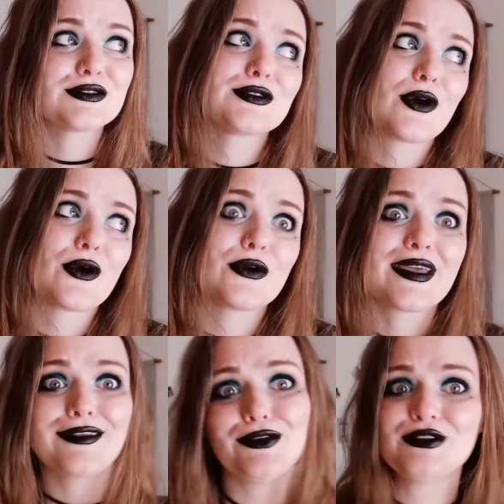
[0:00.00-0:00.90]
so
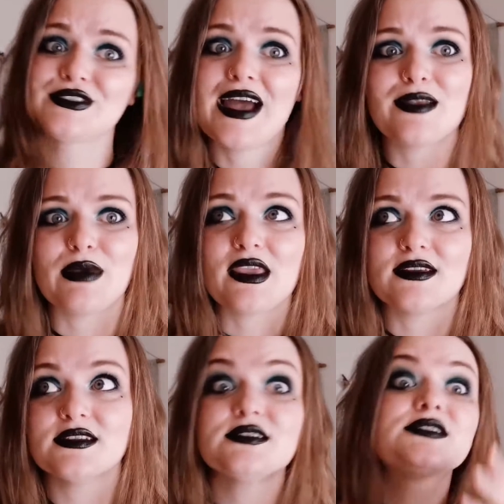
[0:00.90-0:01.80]
can you design
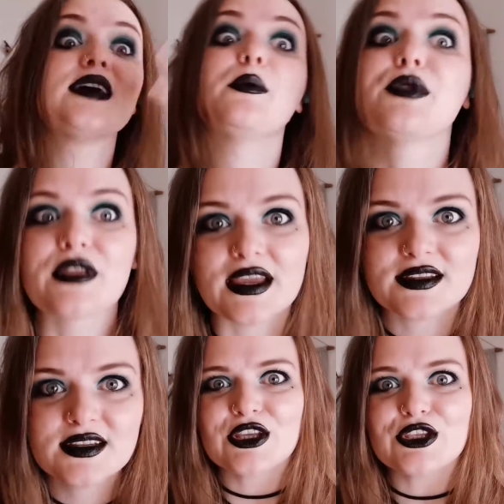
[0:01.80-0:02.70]
me something?